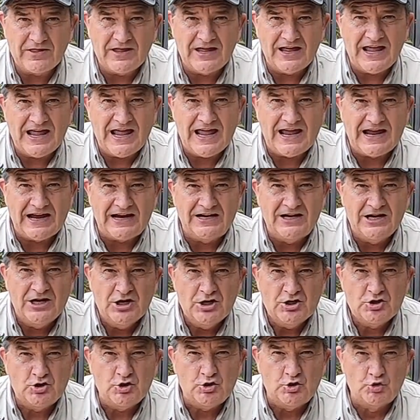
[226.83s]
of the egg
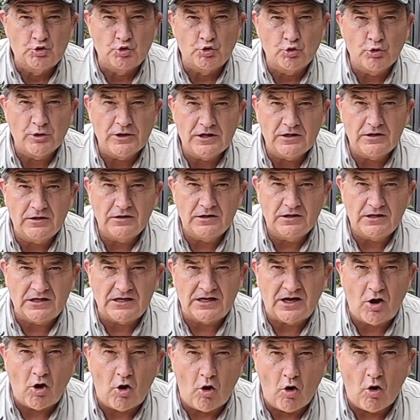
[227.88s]
to drill
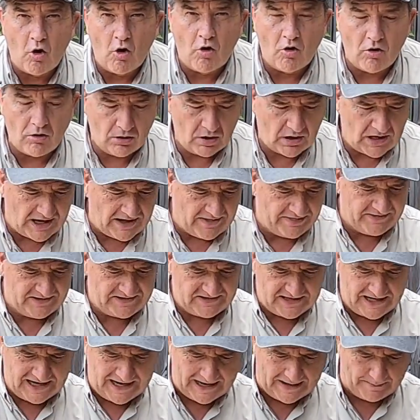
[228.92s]
a hole on the
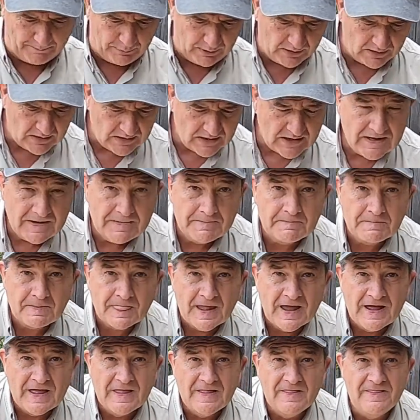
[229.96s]
top.
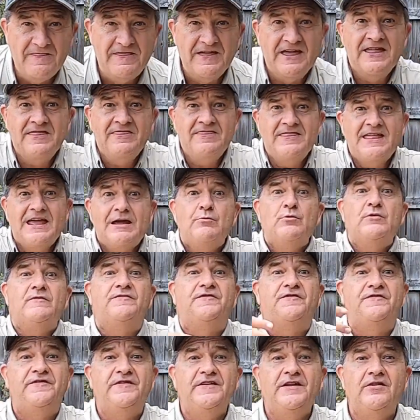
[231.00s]
Then they would
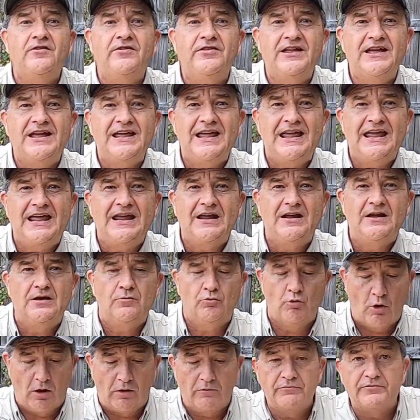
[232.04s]
fill the egg,
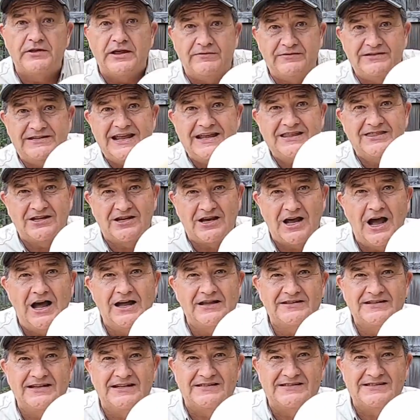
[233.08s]
well, they would take the
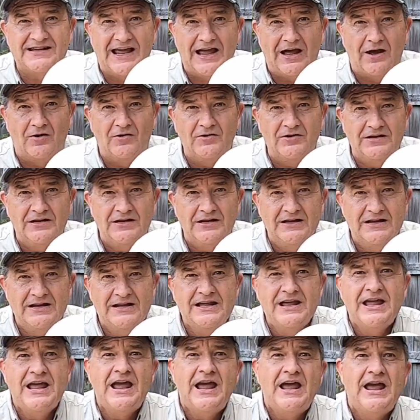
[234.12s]
contents out,
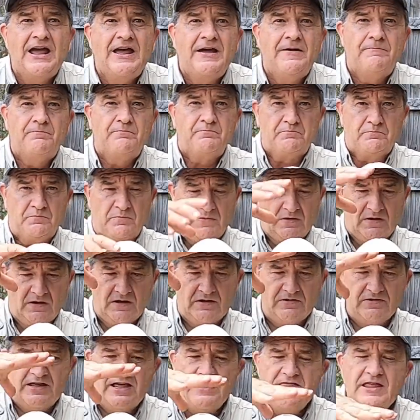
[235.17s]

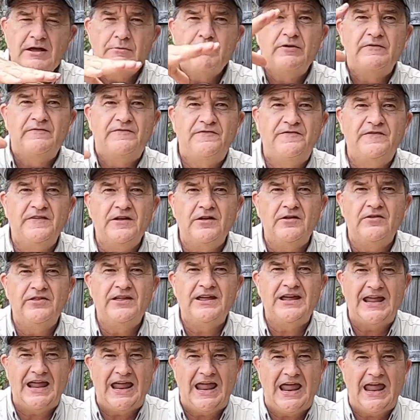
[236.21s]
then they would fill
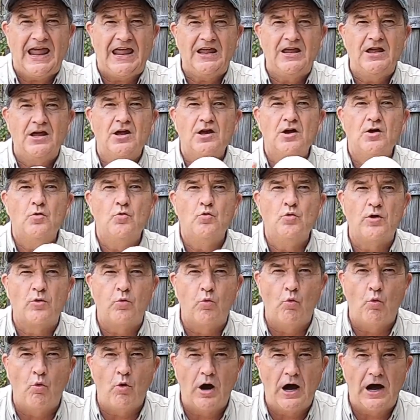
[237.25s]
the egg
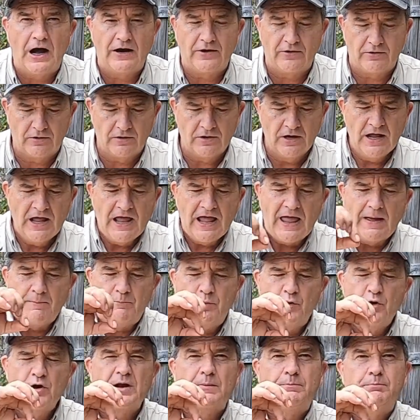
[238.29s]
with water
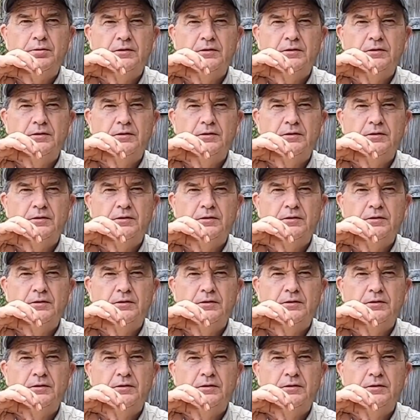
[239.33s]
and put a